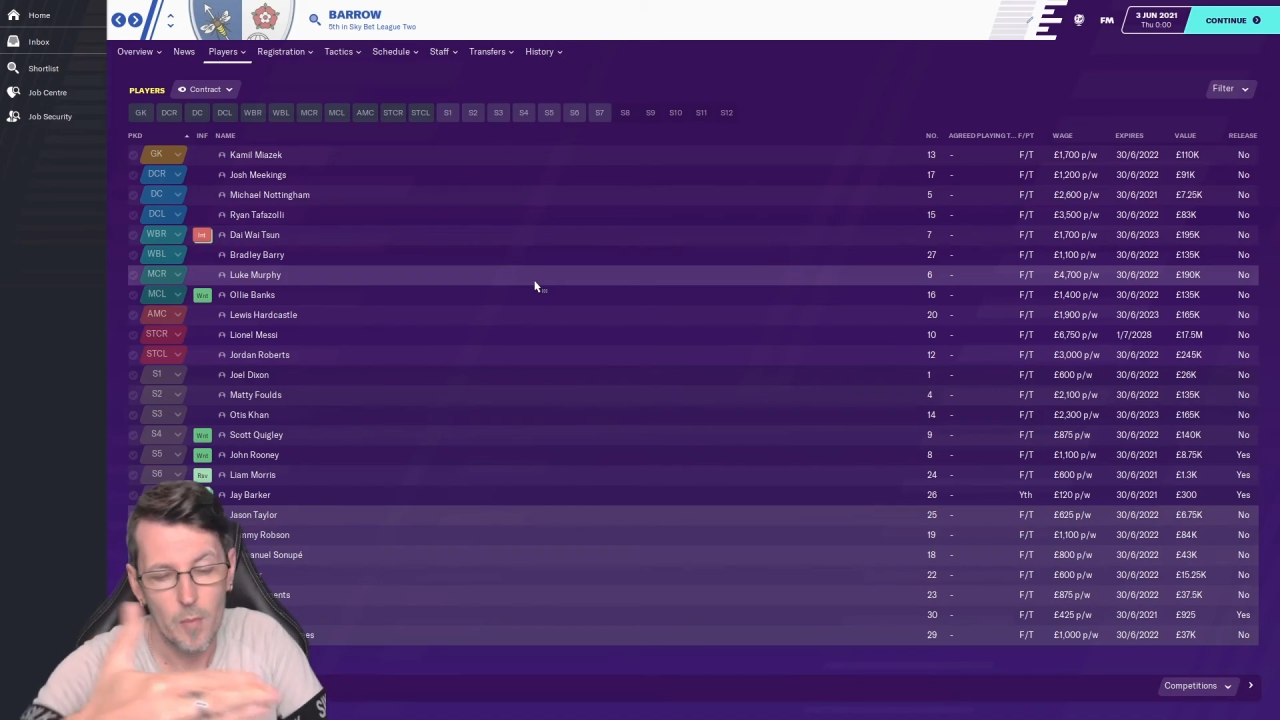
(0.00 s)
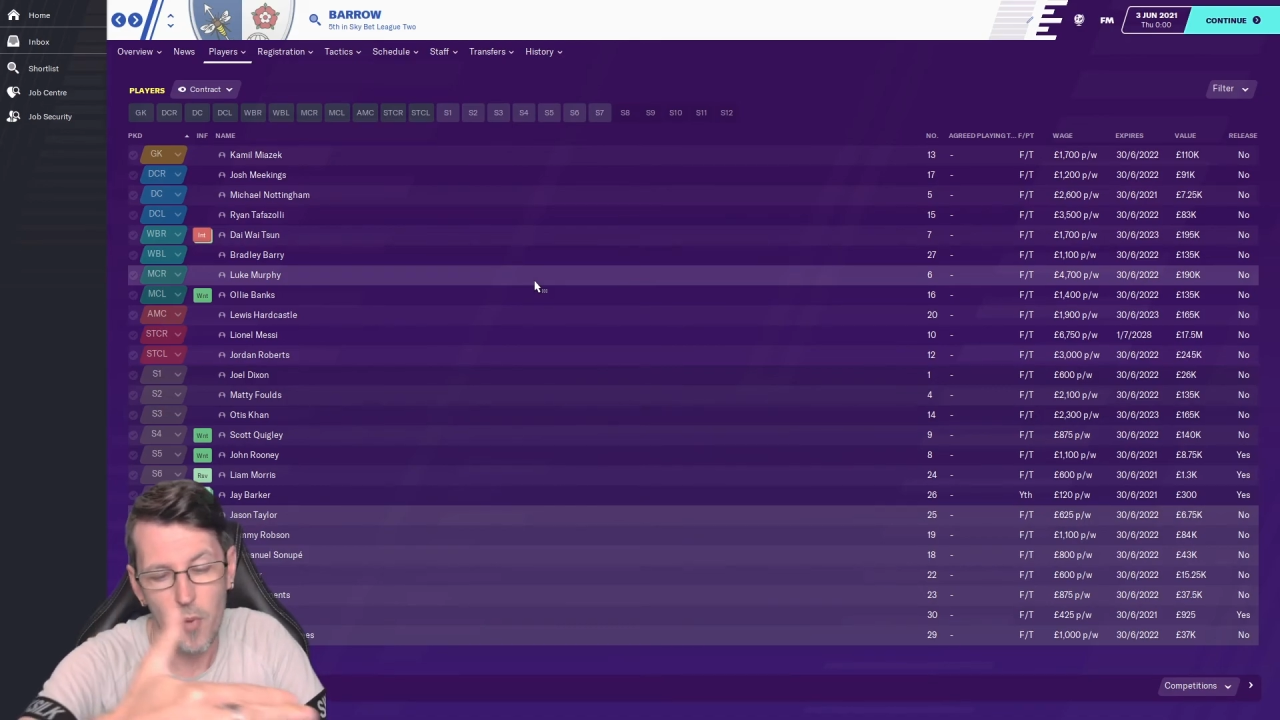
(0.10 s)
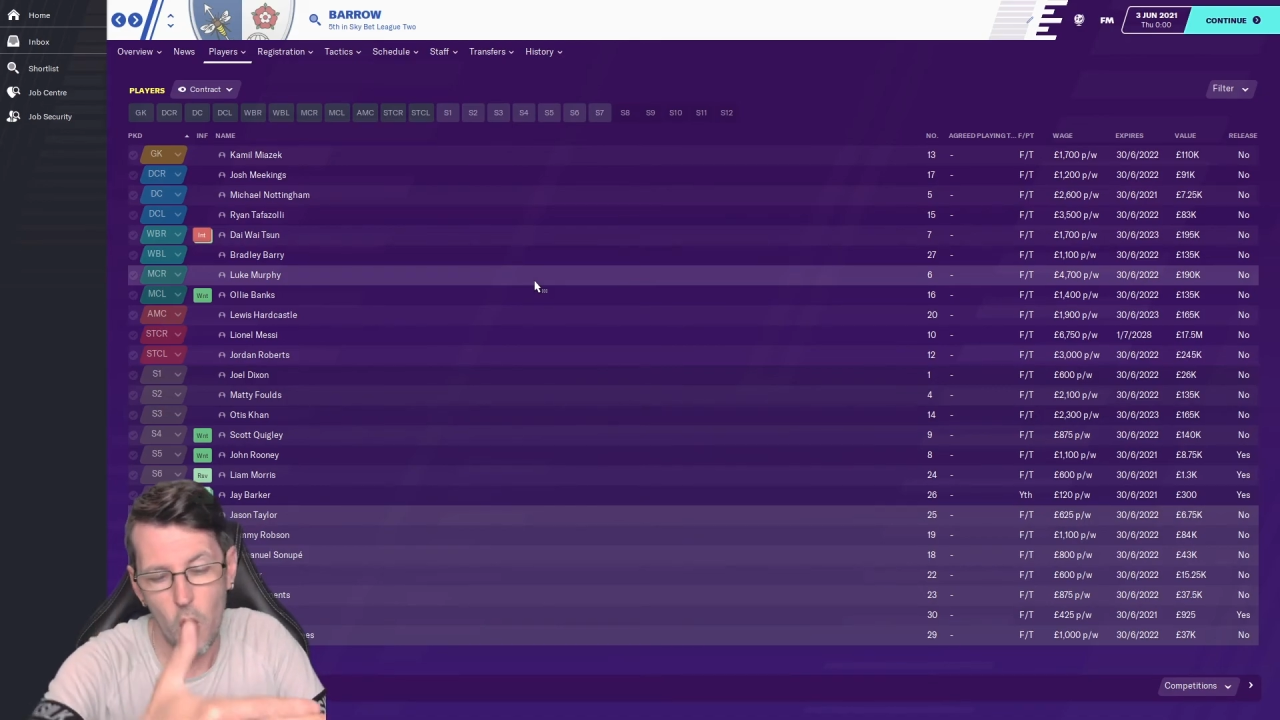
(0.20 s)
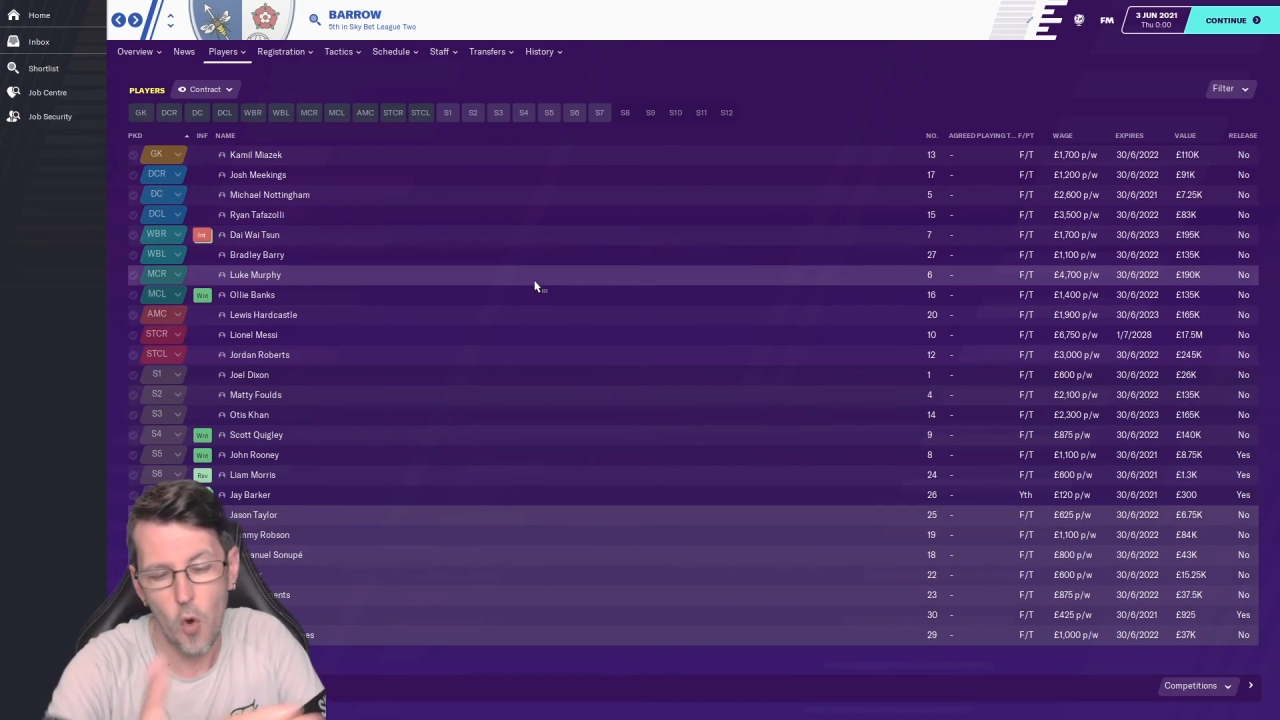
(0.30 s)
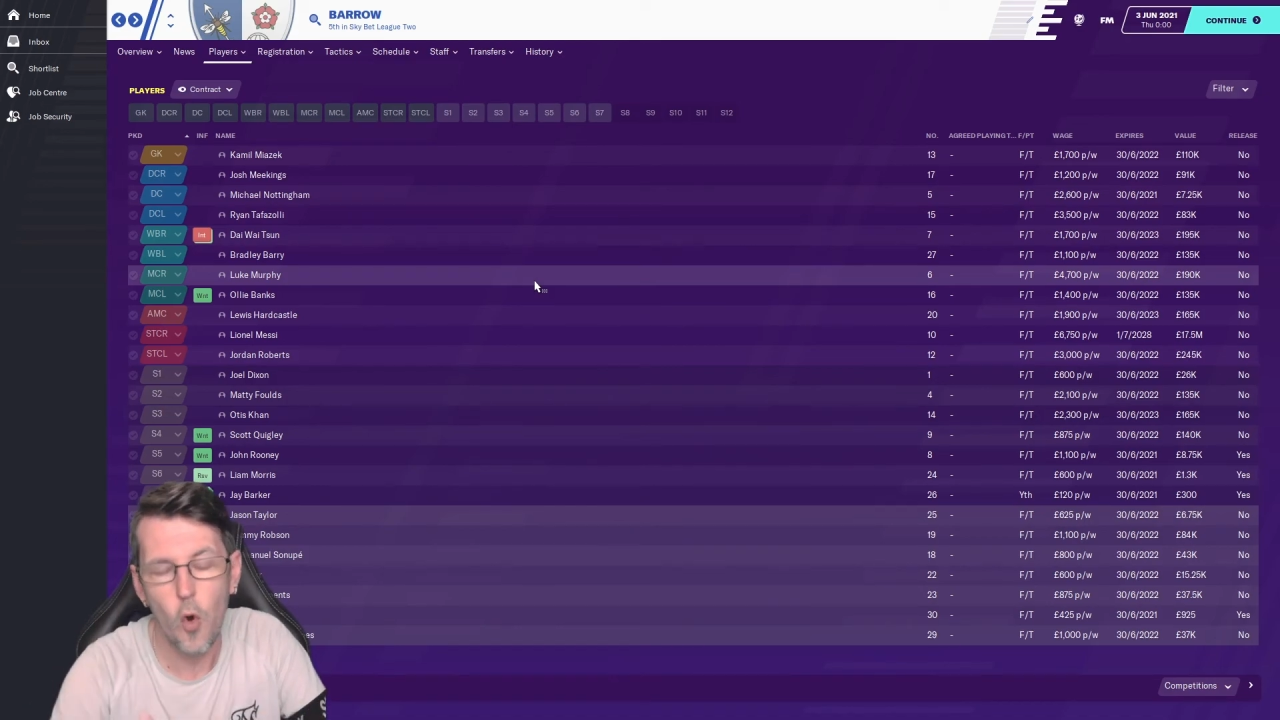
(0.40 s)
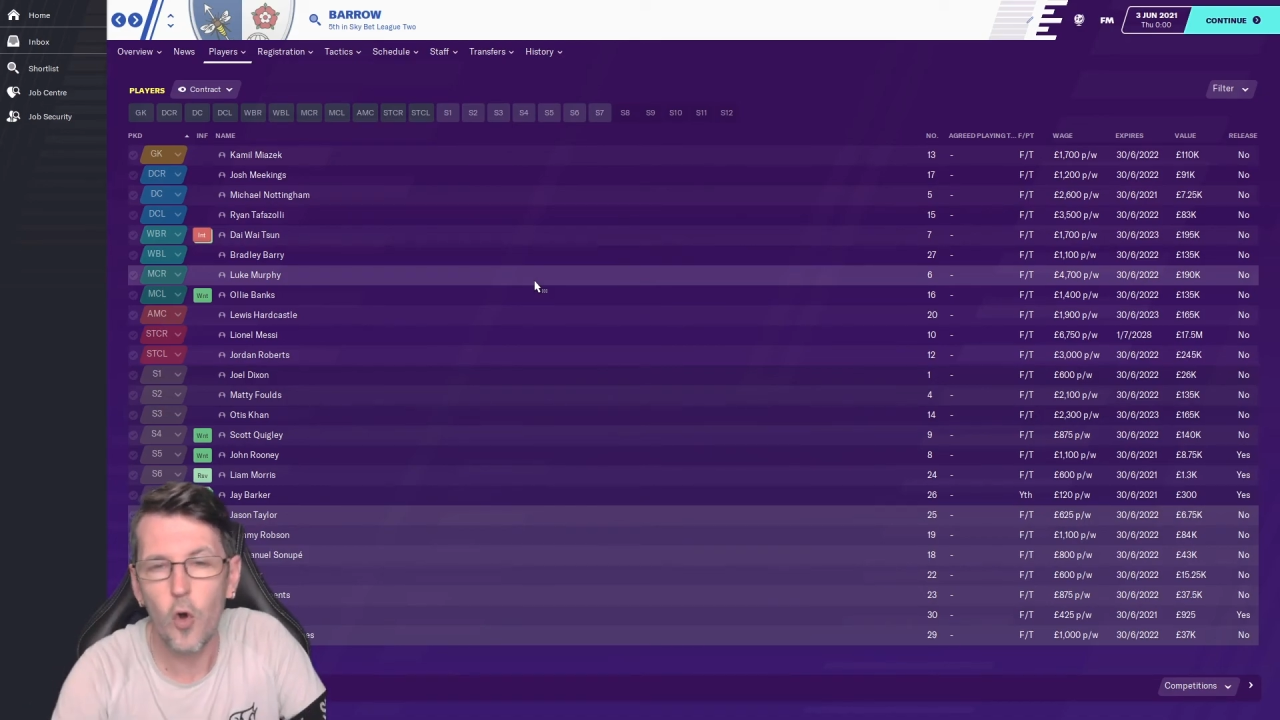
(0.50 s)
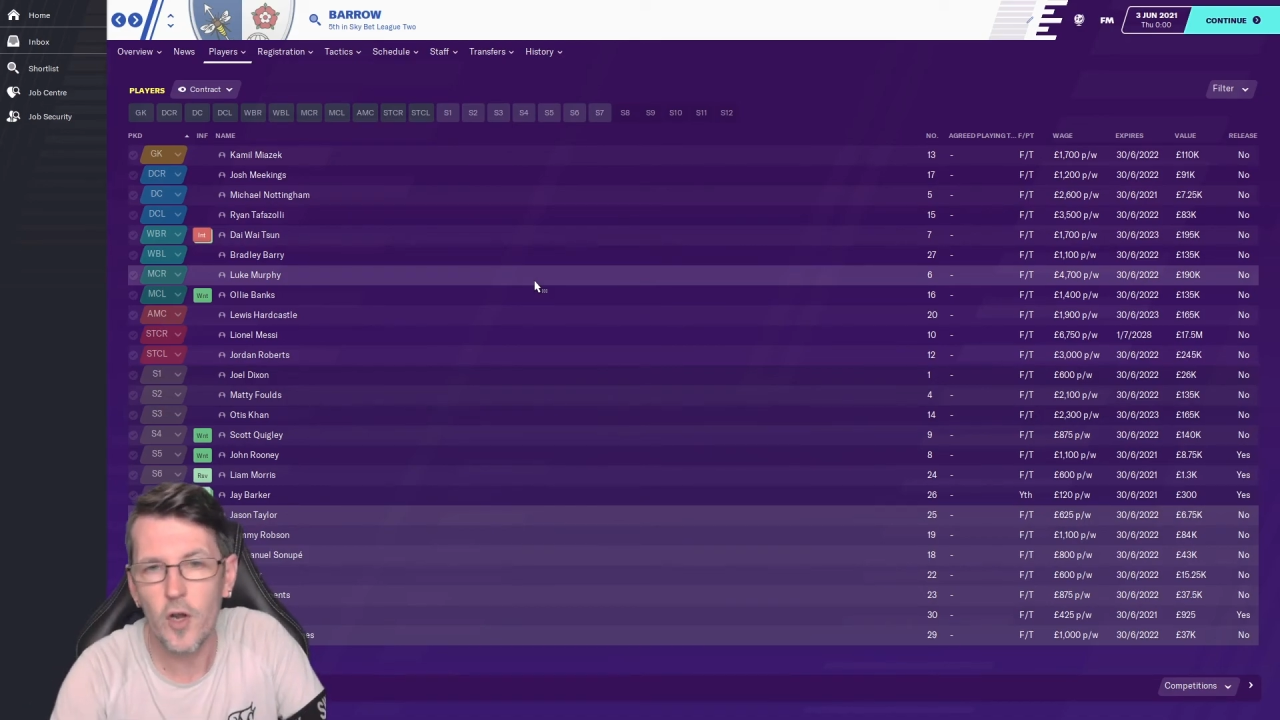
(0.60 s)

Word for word: Put all